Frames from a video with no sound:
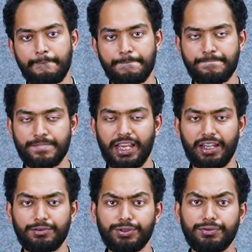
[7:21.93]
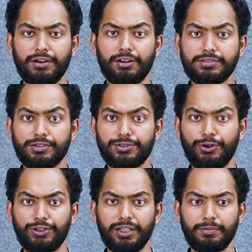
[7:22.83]
And we were also
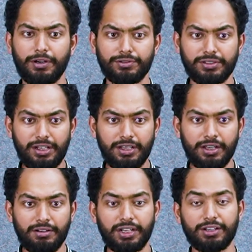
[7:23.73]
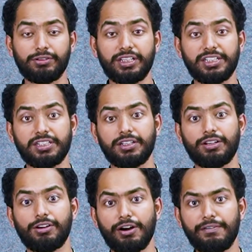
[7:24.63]
talking about the regulation
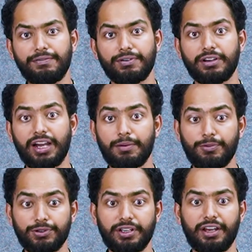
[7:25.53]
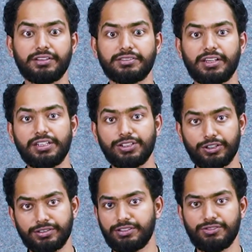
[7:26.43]
of carbon dioxide
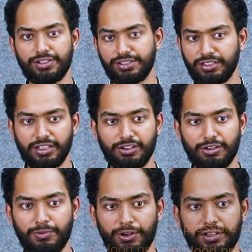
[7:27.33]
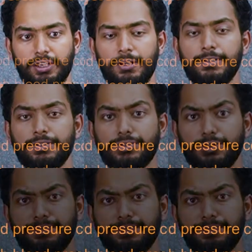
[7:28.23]
concentration in our body. So